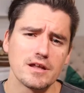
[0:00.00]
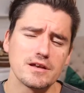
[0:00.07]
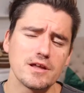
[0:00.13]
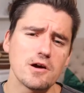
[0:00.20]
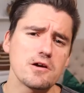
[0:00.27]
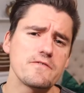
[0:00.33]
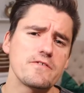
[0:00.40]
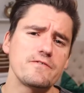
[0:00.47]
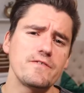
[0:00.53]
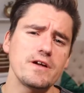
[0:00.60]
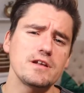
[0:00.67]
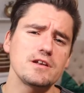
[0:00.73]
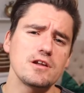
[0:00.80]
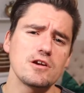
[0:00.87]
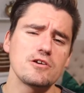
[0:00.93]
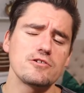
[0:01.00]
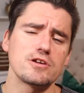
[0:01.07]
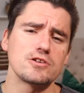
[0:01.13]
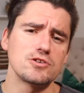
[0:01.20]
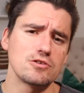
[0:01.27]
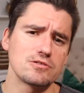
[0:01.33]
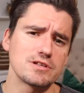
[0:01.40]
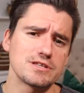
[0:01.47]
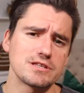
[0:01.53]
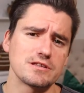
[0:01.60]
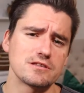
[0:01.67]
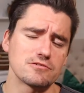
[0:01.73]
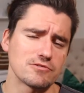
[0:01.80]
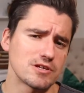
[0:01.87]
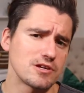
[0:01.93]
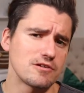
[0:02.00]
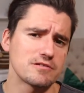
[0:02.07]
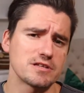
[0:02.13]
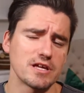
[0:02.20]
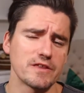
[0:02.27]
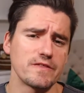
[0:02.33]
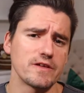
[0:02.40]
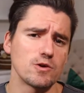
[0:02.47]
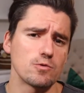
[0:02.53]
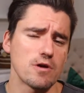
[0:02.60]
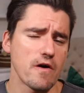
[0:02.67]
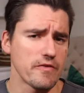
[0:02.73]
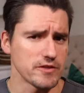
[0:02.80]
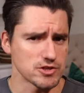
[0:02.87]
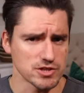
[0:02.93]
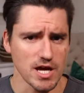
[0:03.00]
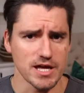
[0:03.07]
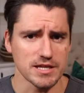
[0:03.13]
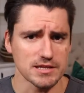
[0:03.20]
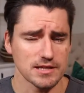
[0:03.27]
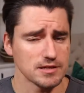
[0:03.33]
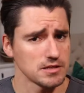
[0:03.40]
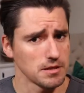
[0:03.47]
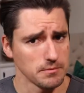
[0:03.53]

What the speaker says: Now, if a veterinarian notices or hears anything going on in the chest, like a